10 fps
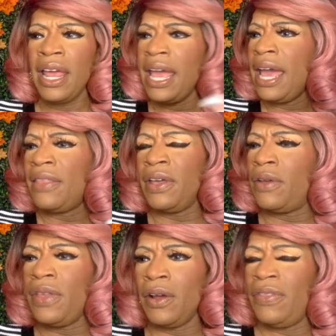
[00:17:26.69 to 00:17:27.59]
they're
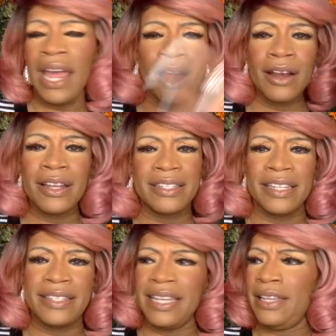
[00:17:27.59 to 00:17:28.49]
they're they're there
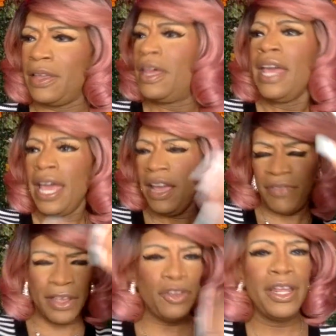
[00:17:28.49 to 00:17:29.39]
to, to see the
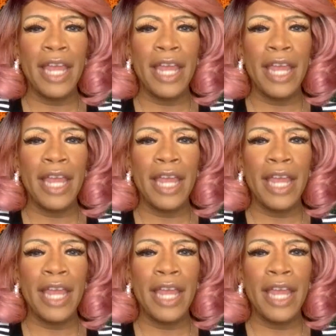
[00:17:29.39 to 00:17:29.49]
if they,